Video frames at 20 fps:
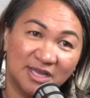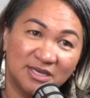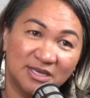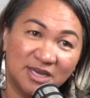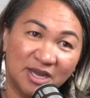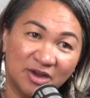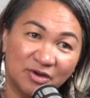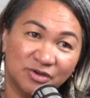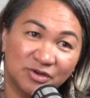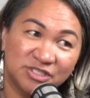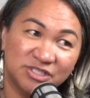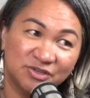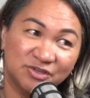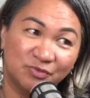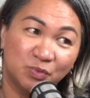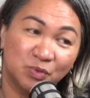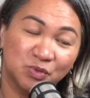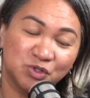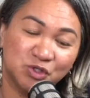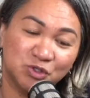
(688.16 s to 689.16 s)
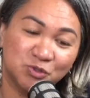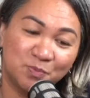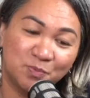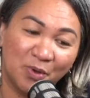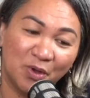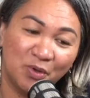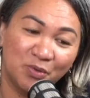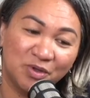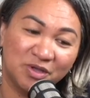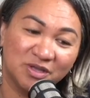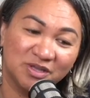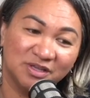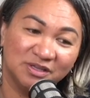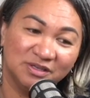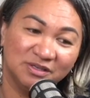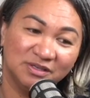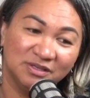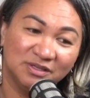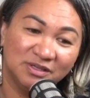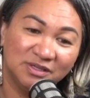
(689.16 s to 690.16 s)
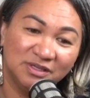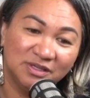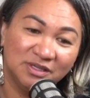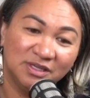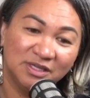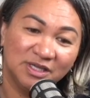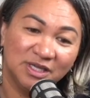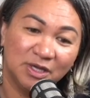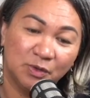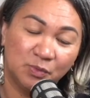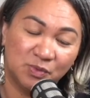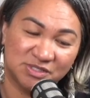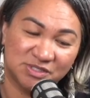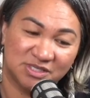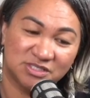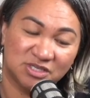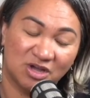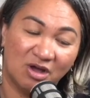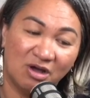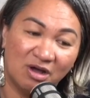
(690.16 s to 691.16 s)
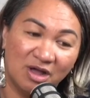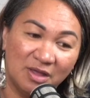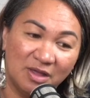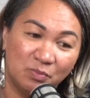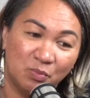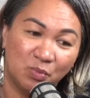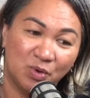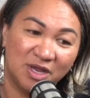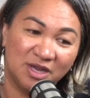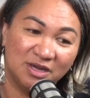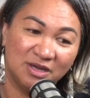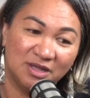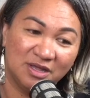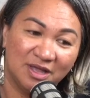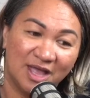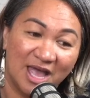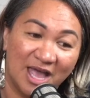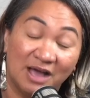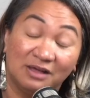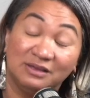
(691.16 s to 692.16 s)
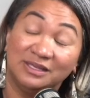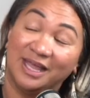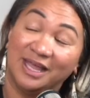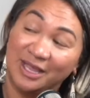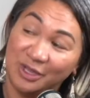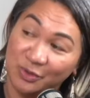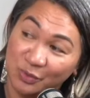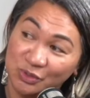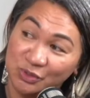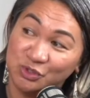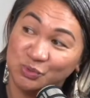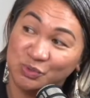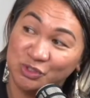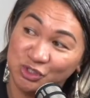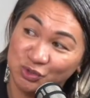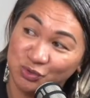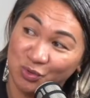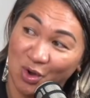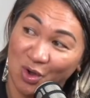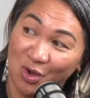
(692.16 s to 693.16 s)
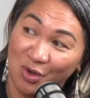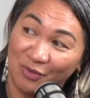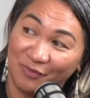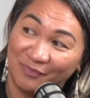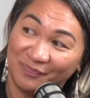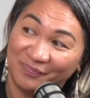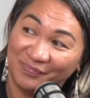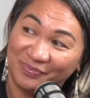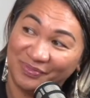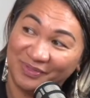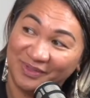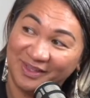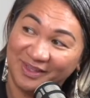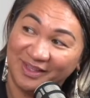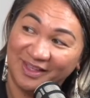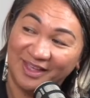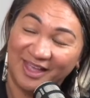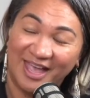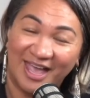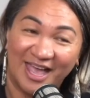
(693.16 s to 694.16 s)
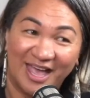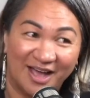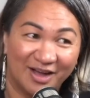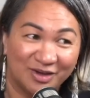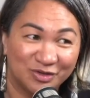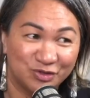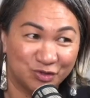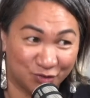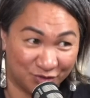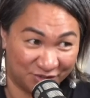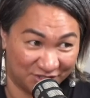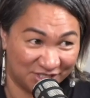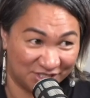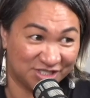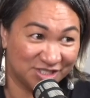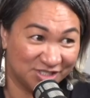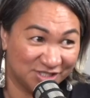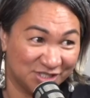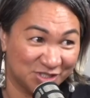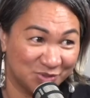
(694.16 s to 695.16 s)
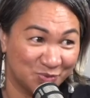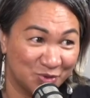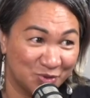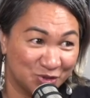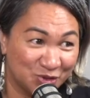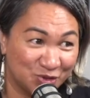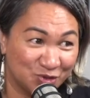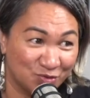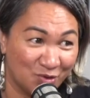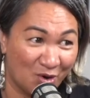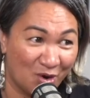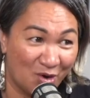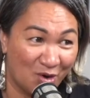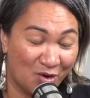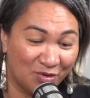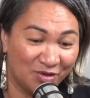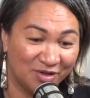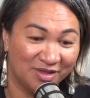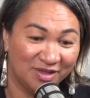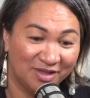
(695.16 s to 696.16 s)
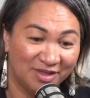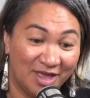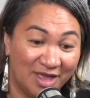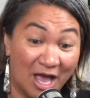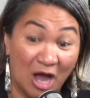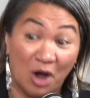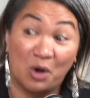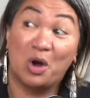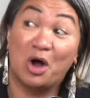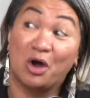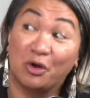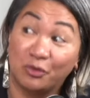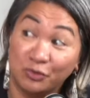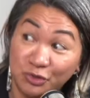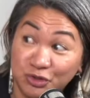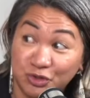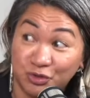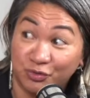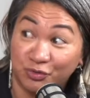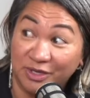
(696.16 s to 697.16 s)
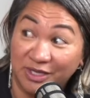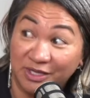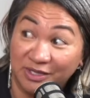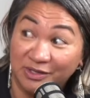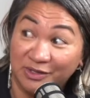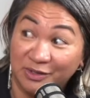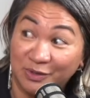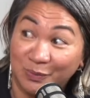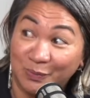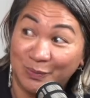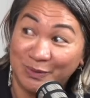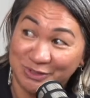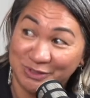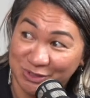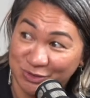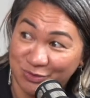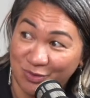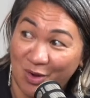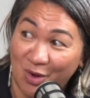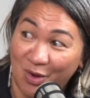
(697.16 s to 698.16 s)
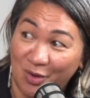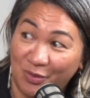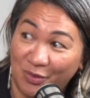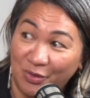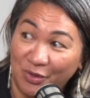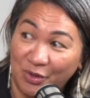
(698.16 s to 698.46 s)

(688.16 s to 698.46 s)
narrative was spoken, it was a time when our language was strong, our traditions were strong, our oratory was strong,